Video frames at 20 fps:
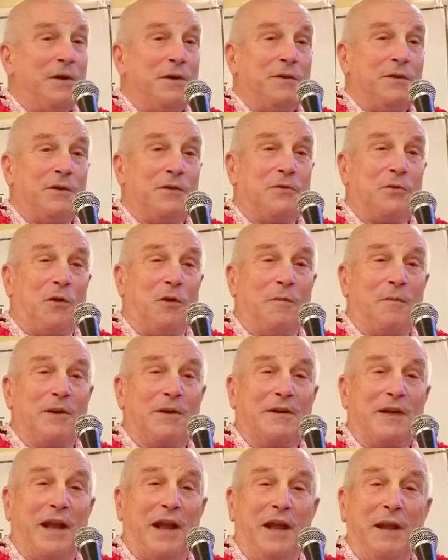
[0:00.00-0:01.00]
The
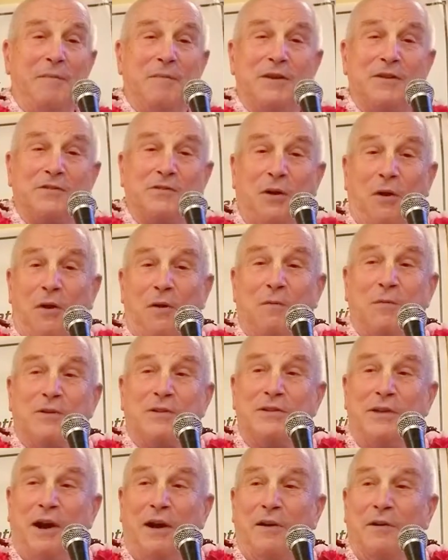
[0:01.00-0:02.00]
doorman came. He saw it was
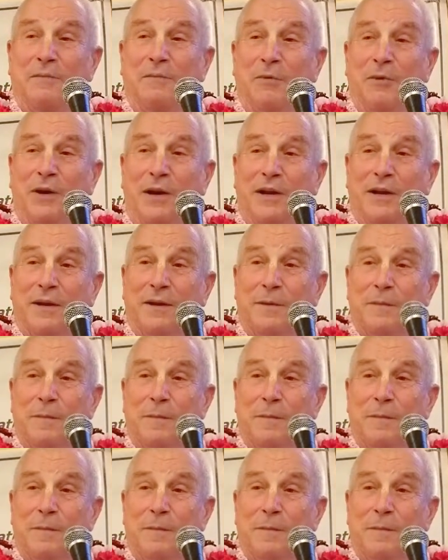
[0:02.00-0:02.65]
Narad Muni.